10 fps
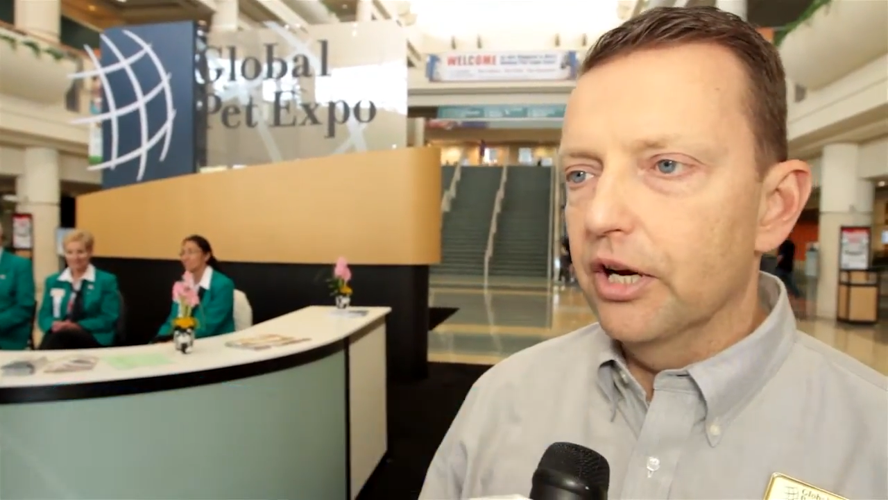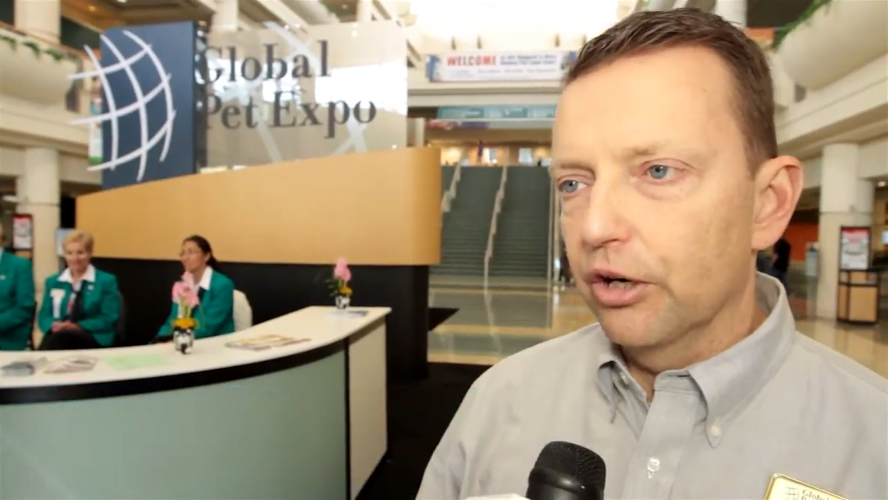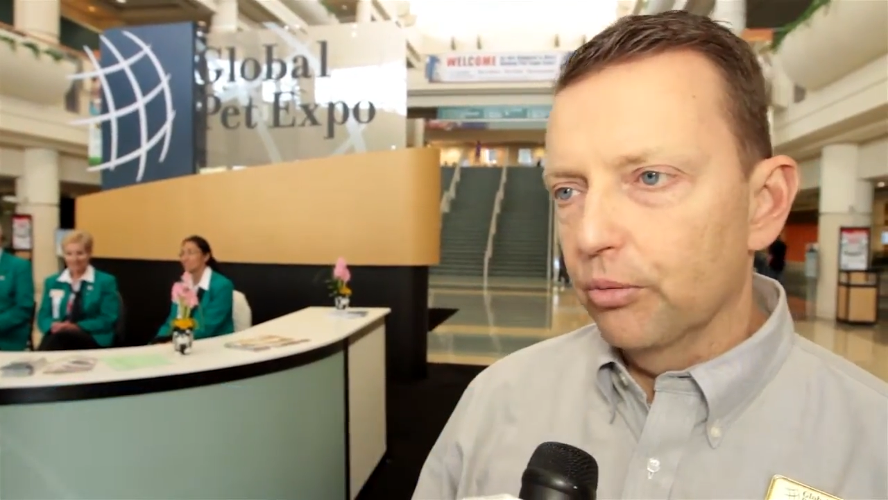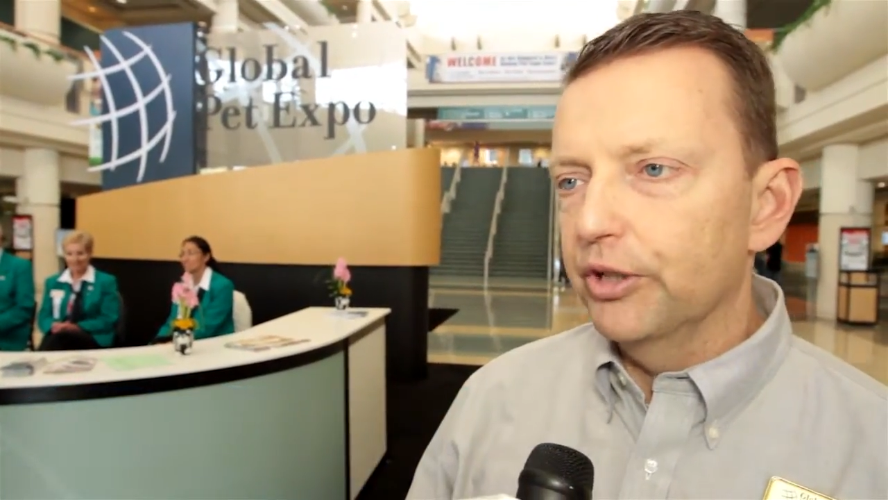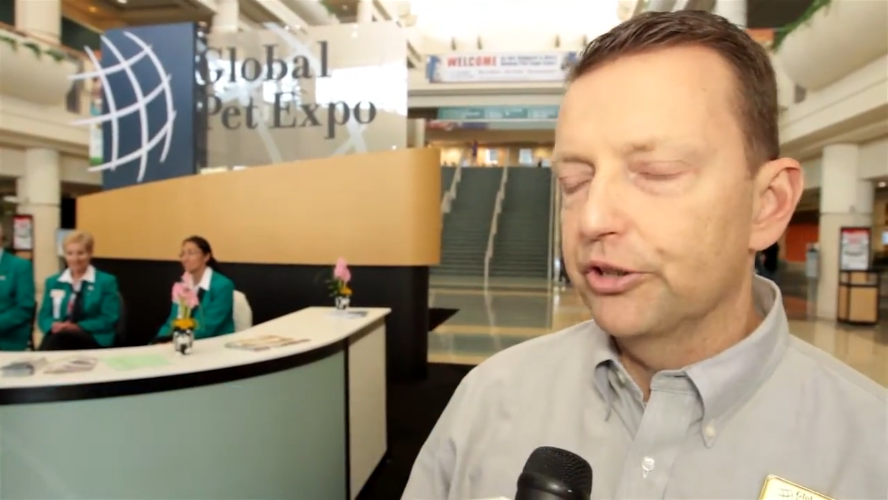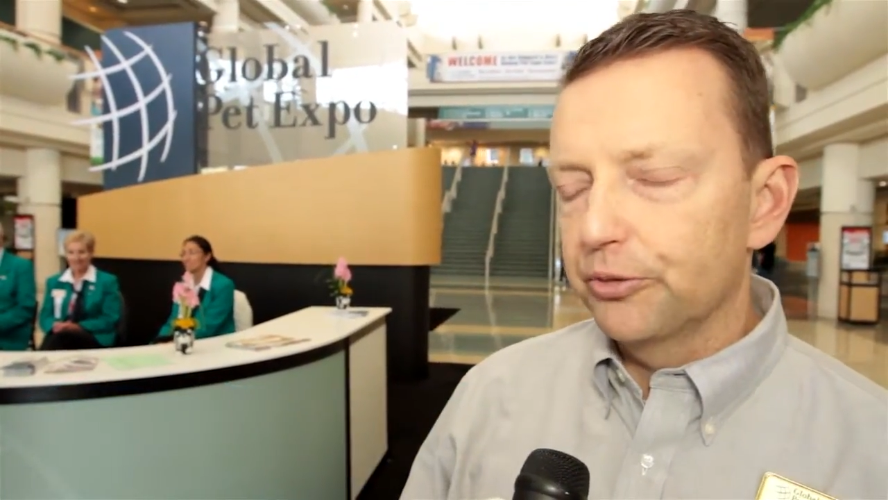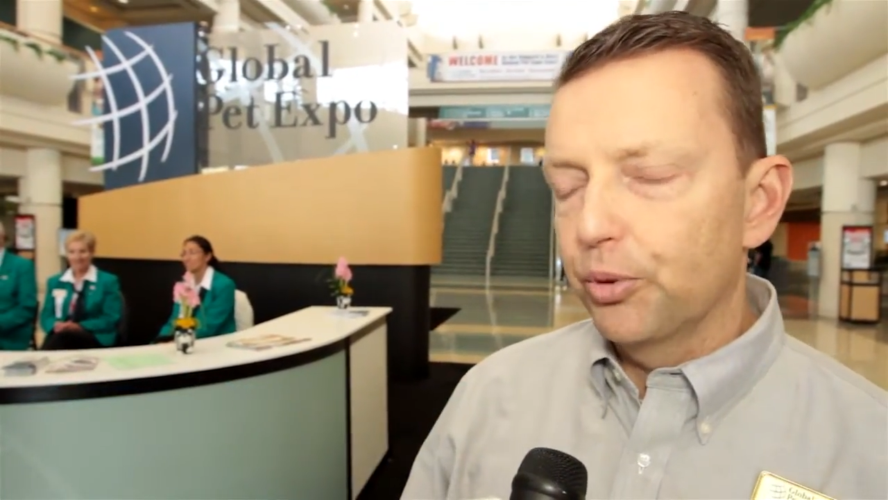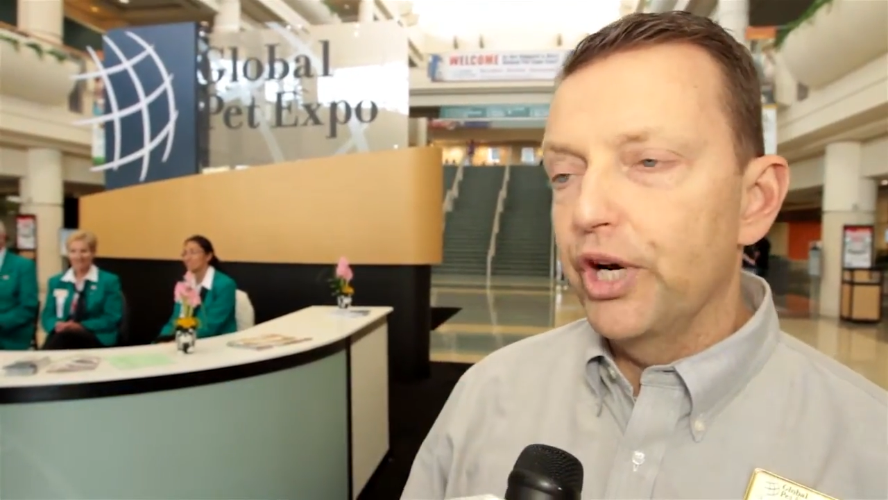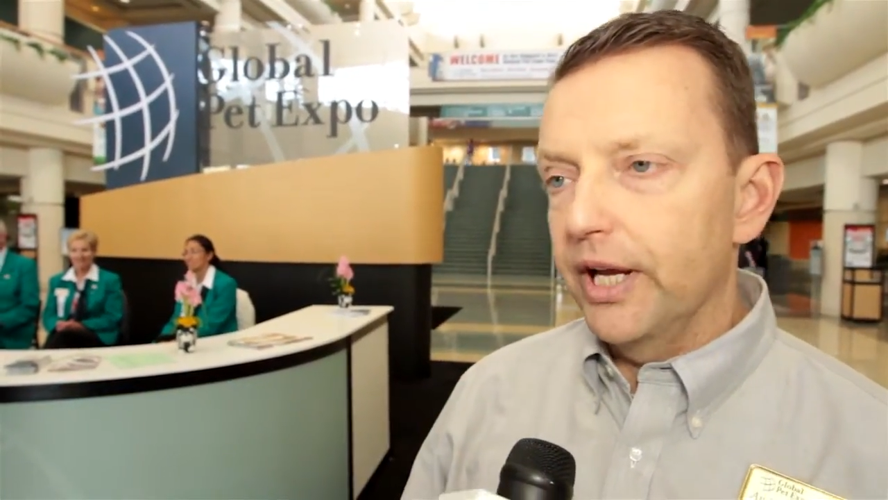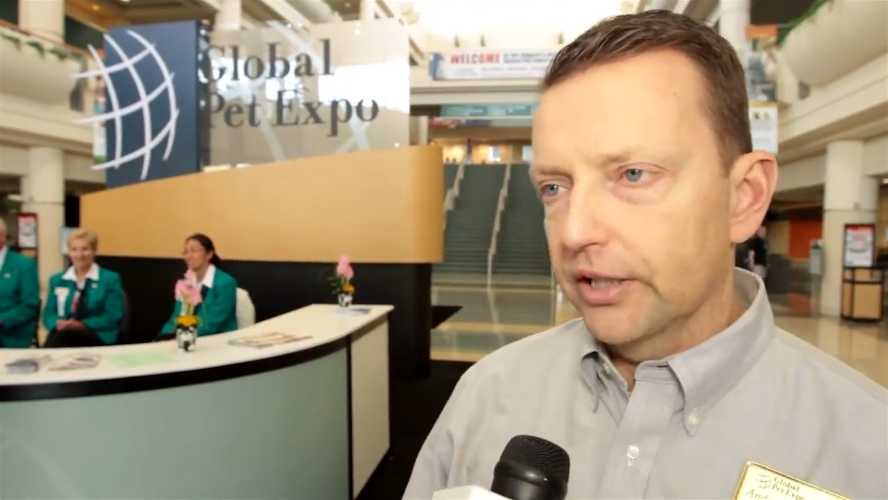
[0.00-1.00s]
which is
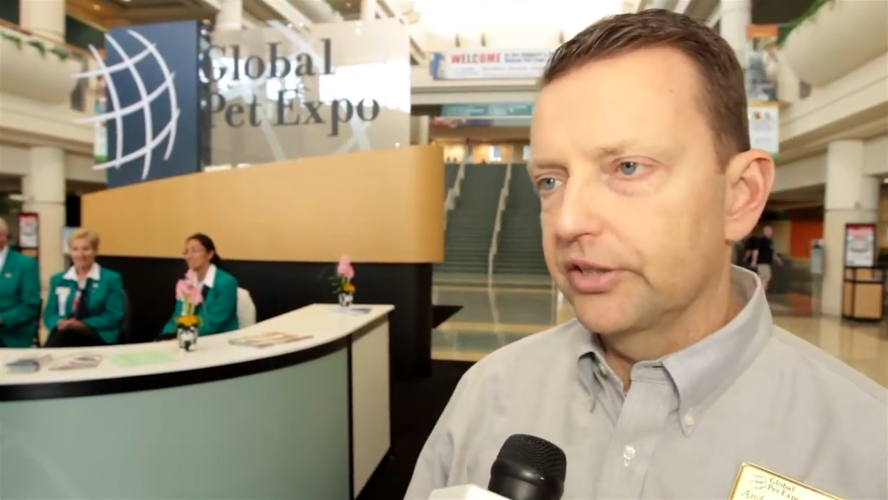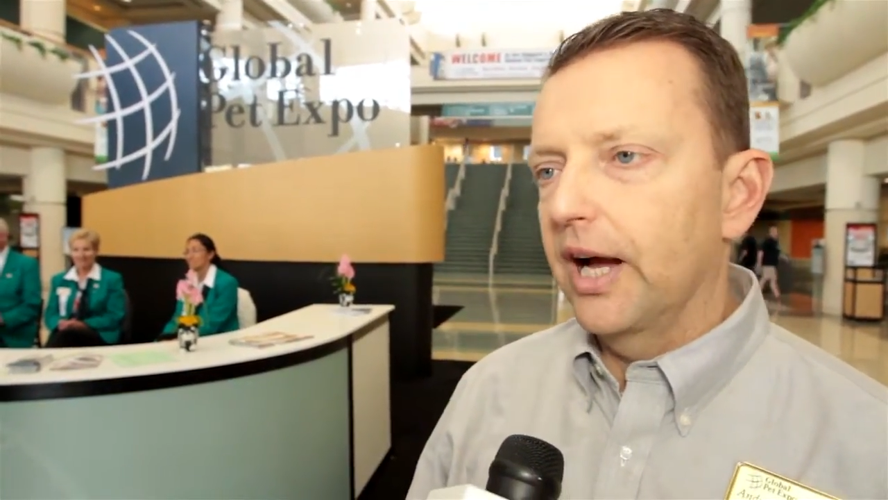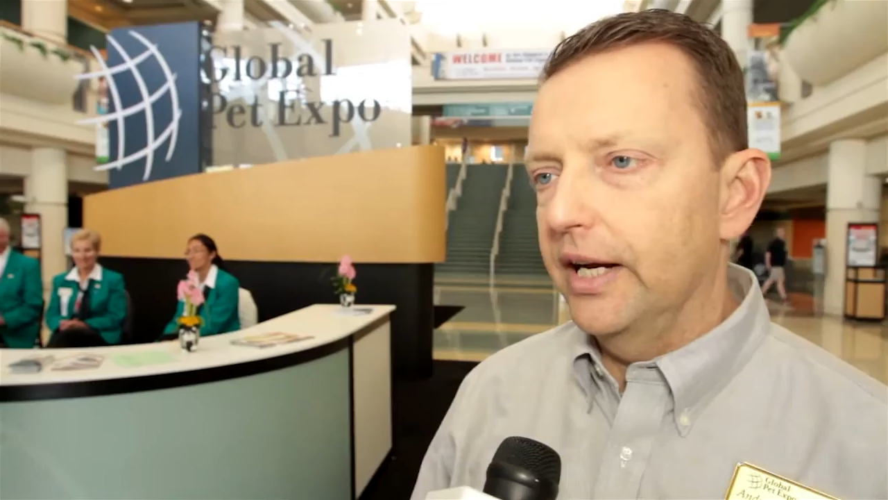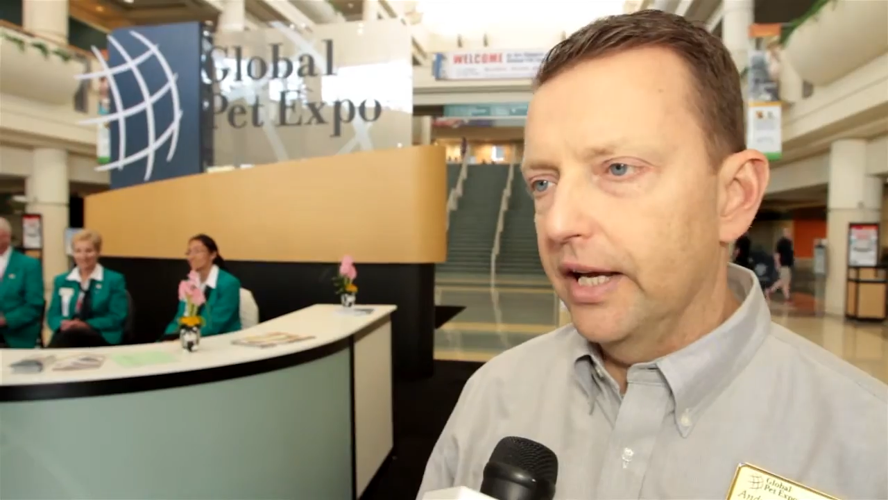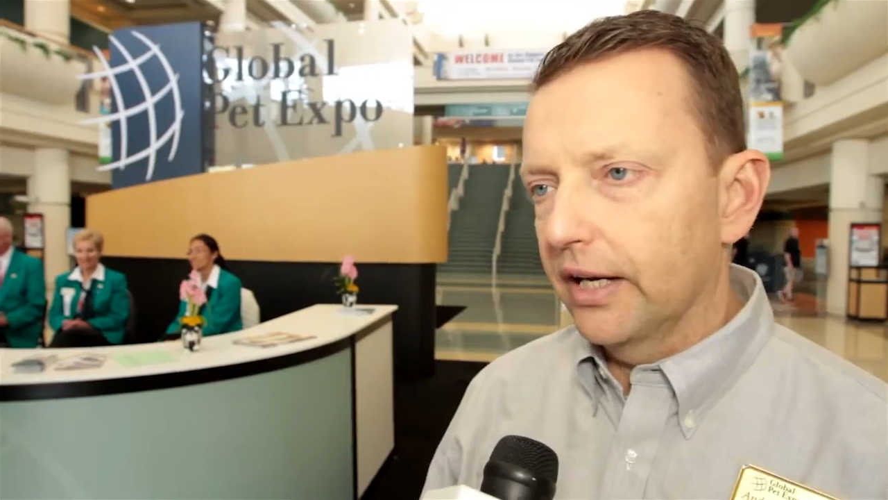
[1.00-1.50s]
pretty exciting.